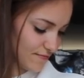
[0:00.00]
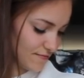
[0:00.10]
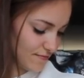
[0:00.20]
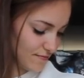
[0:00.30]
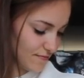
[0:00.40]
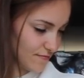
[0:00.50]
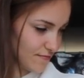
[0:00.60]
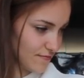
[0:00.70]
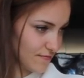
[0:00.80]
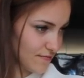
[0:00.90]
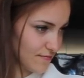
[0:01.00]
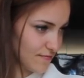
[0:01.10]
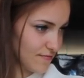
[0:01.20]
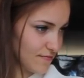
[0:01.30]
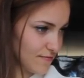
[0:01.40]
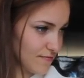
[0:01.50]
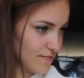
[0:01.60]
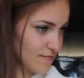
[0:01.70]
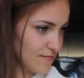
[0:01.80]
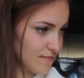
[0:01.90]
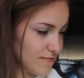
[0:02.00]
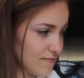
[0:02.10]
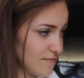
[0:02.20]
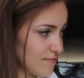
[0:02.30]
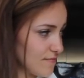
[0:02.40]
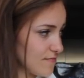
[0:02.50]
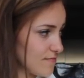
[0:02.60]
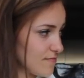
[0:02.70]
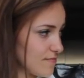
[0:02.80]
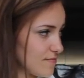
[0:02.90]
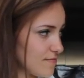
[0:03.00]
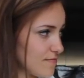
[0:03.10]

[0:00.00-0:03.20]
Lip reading: The person shown says nothing.